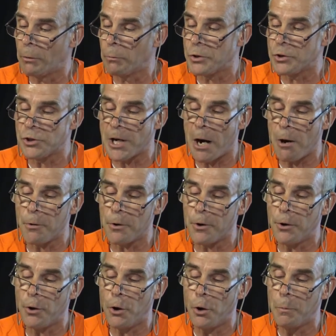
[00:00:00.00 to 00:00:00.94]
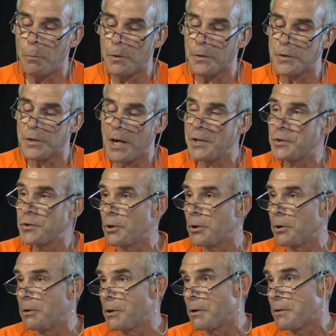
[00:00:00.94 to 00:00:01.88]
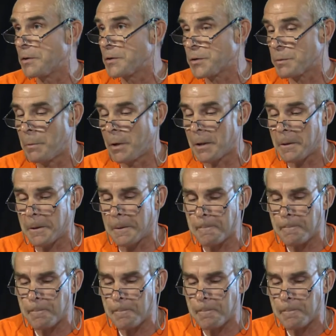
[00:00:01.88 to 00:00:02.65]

which showered her home with dust earlier this month.